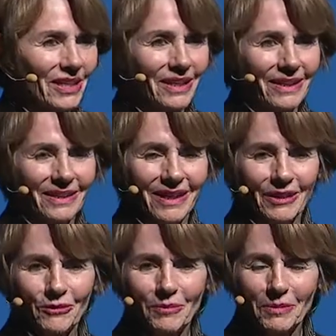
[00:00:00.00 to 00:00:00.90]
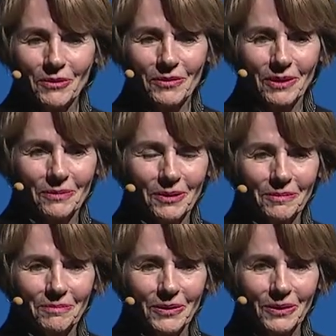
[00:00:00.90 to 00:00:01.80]
and I remember there
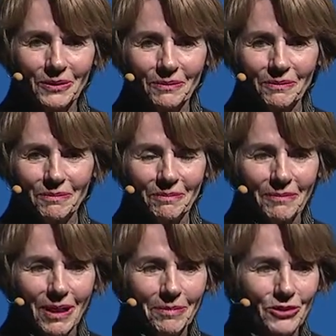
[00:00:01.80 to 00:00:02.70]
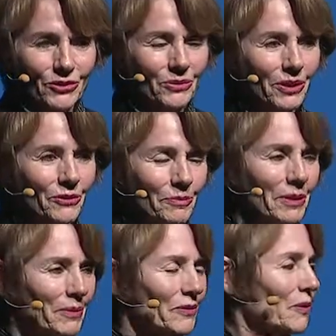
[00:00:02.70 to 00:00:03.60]
were, you know, maybe 200
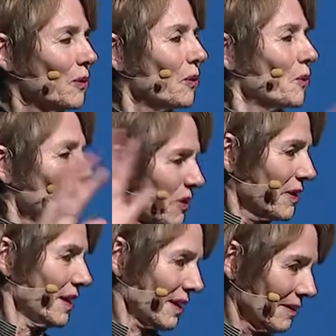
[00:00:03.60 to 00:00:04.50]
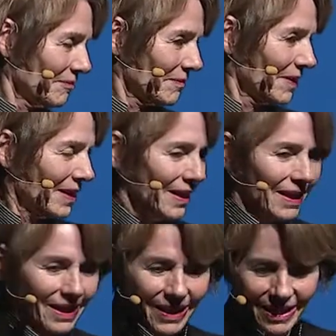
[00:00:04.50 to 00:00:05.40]
people at the whole thing,
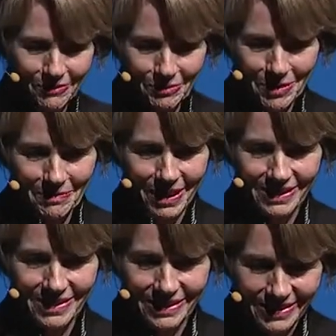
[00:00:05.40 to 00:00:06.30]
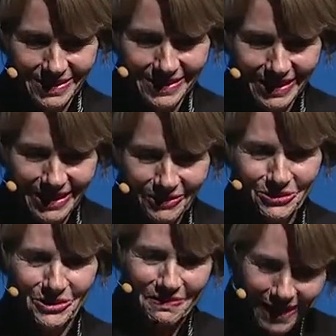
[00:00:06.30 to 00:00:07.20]
and I haven't been back since, and now
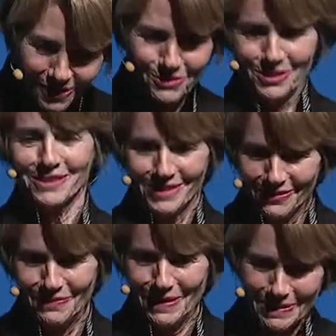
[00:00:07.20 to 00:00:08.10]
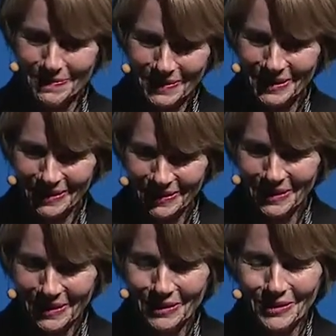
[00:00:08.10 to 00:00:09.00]
there's thousands of people here,
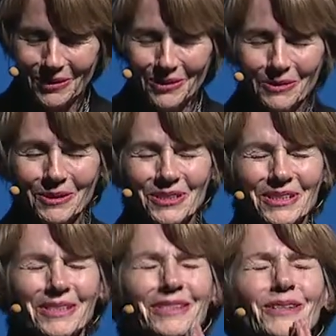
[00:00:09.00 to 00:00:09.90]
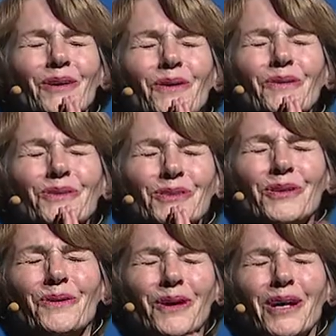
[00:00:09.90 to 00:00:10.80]
which is so
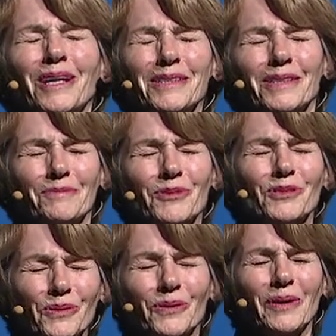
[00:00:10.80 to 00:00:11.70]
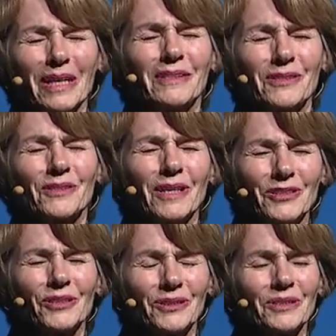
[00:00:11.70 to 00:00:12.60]
awesome, so great,
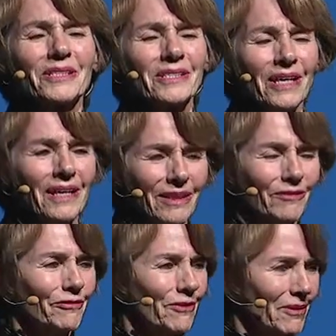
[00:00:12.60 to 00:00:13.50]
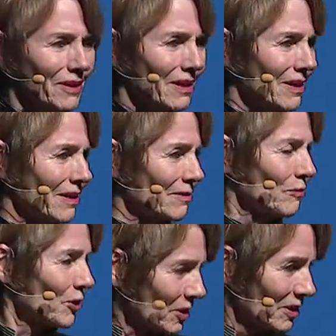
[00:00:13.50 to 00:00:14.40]
such a good sign for our
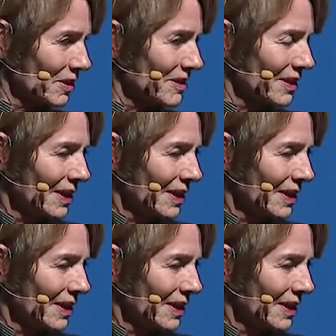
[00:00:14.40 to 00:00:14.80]
world.